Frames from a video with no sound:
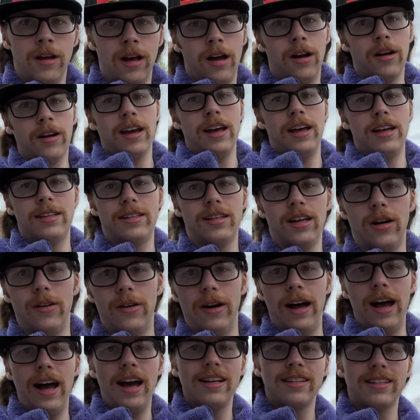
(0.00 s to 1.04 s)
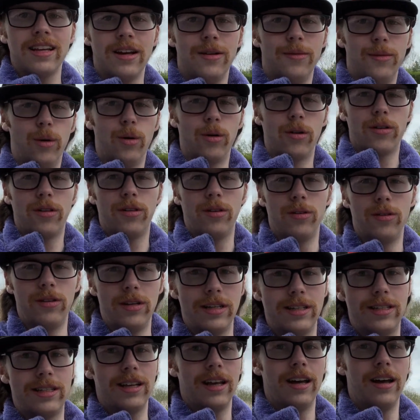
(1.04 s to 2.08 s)
Okay, so as I walked through
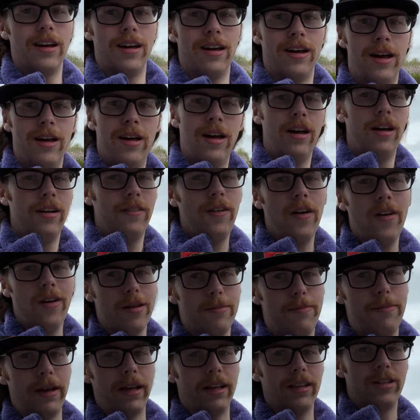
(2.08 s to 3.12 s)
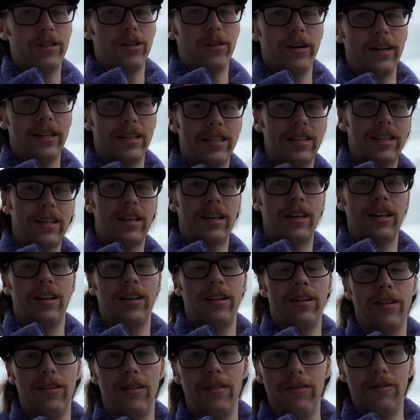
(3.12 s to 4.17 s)
this very picturesque
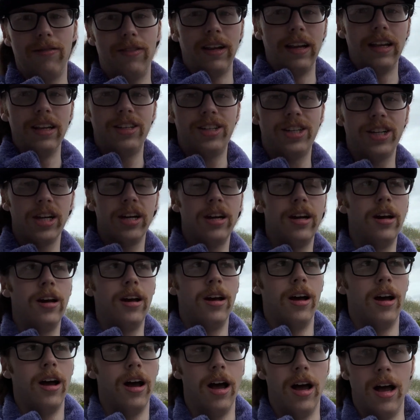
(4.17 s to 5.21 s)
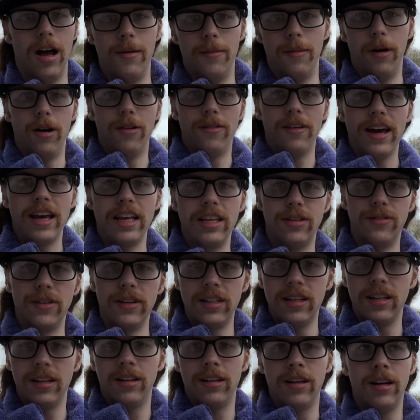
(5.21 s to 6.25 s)
village of
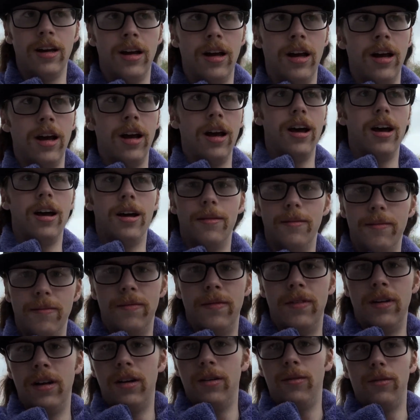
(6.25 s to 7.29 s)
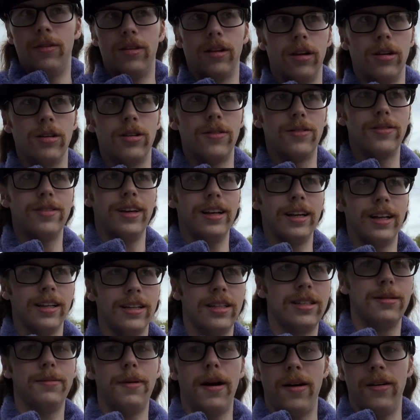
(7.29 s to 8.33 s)
Eynsford, with a lot of
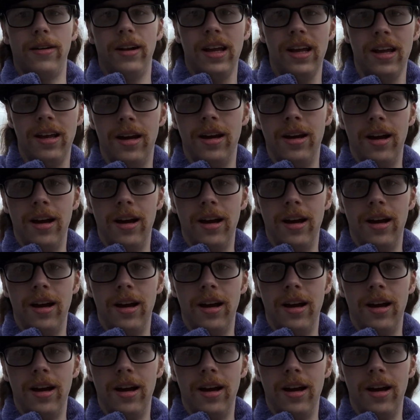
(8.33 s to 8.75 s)
cyclists apparently,